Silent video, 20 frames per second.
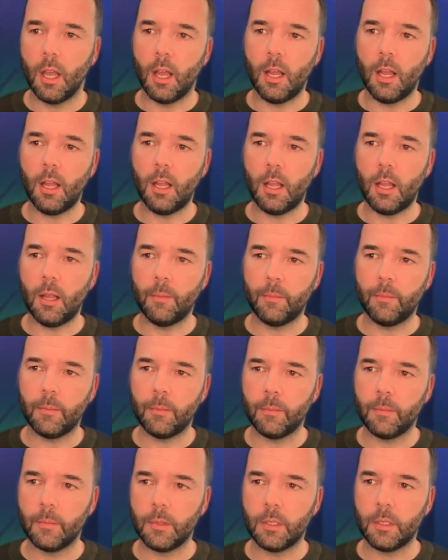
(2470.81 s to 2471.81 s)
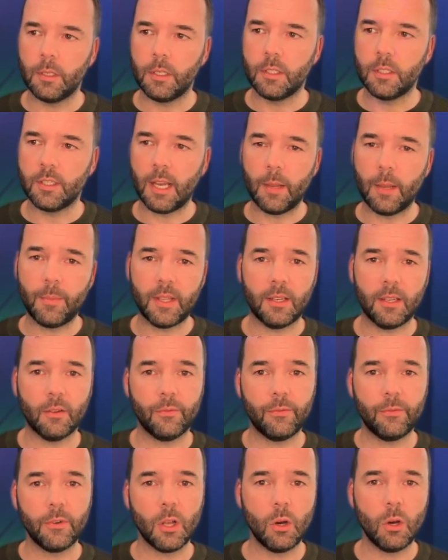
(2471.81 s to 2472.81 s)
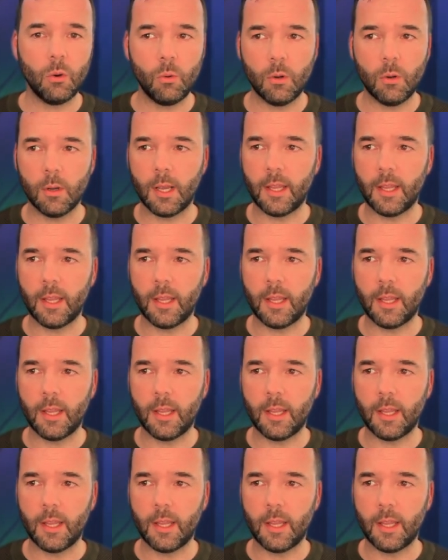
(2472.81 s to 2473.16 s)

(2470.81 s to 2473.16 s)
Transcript: you type in flow,